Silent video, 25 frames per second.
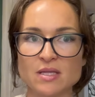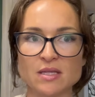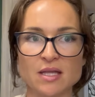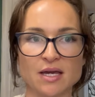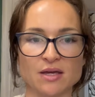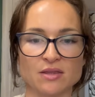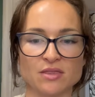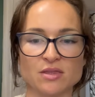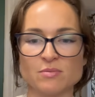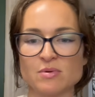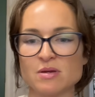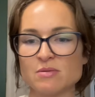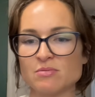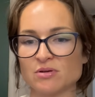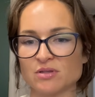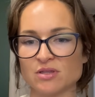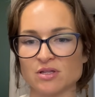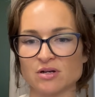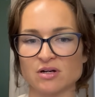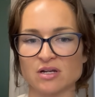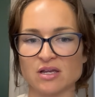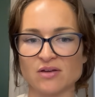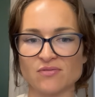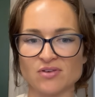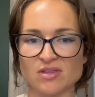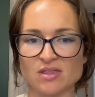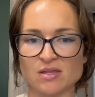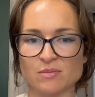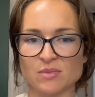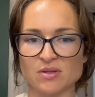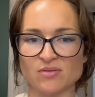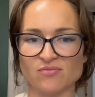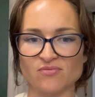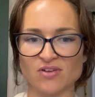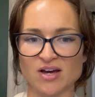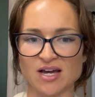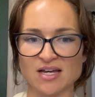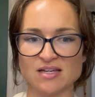like the people that are giving them
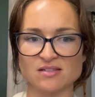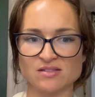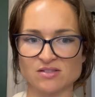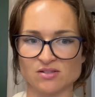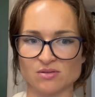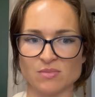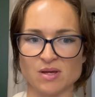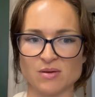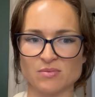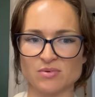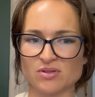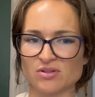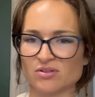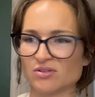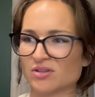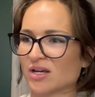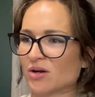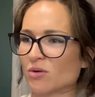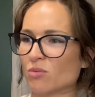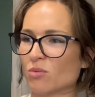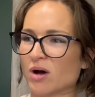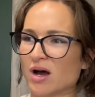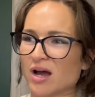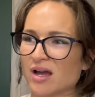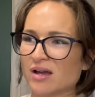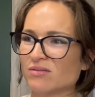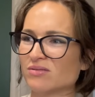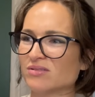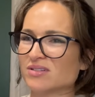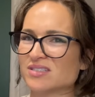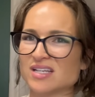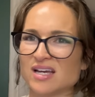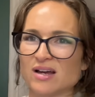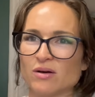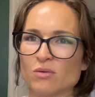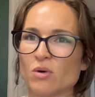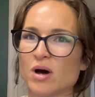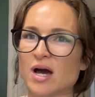advice, that maybe they're like, why
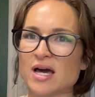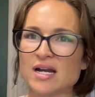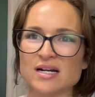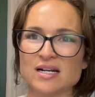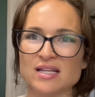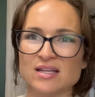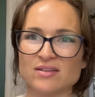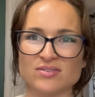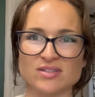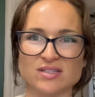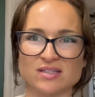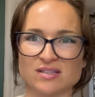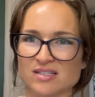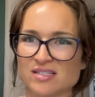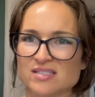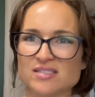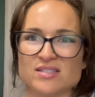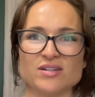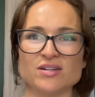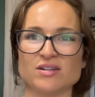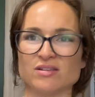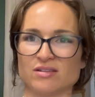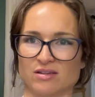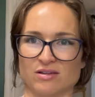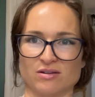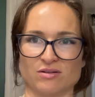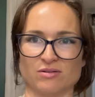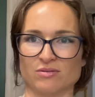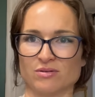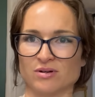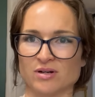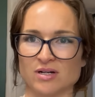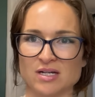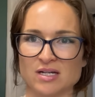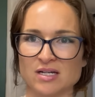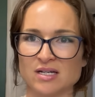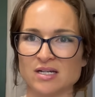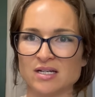did I even listen to you?
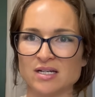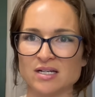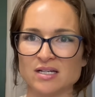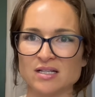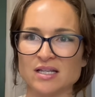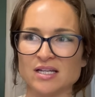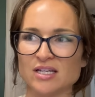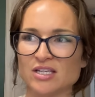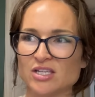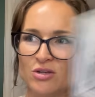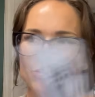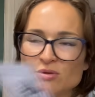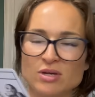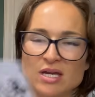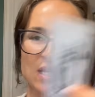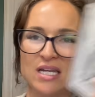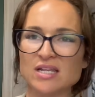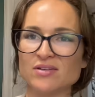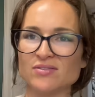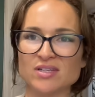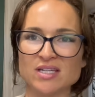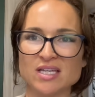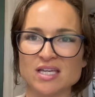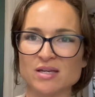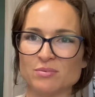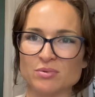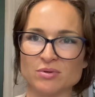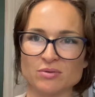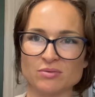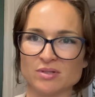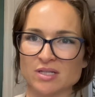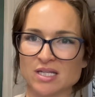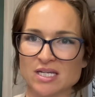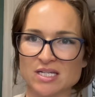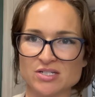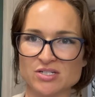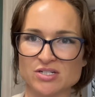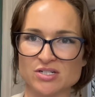Like, you can't even keep a
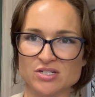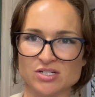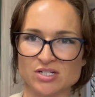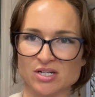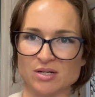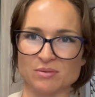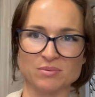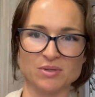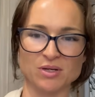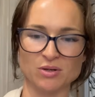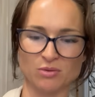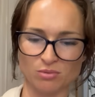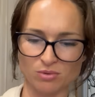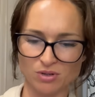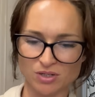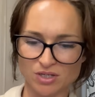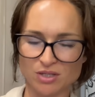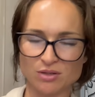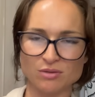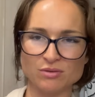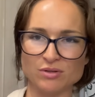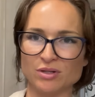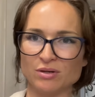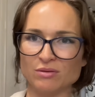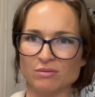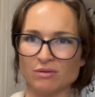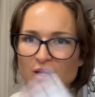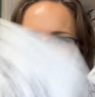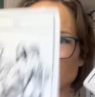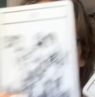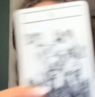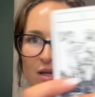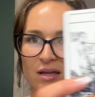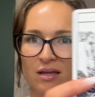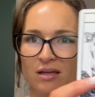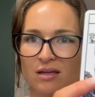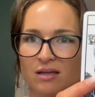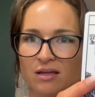relationship. Like, what are you
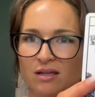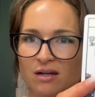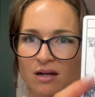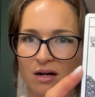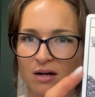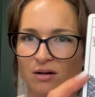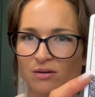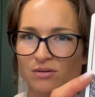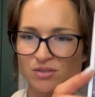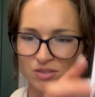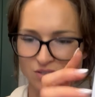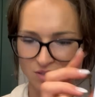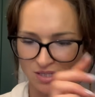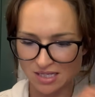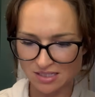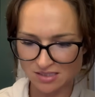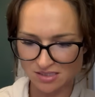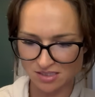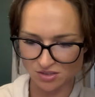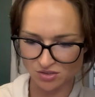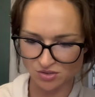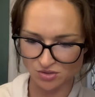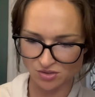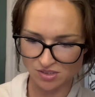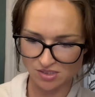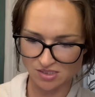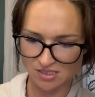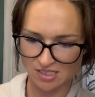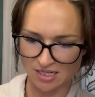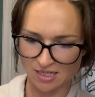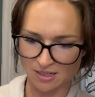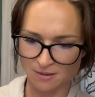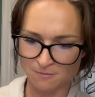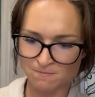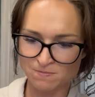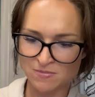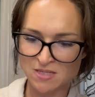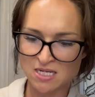doing? You know, so that's
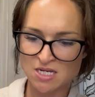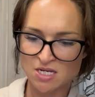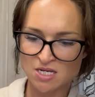interesting.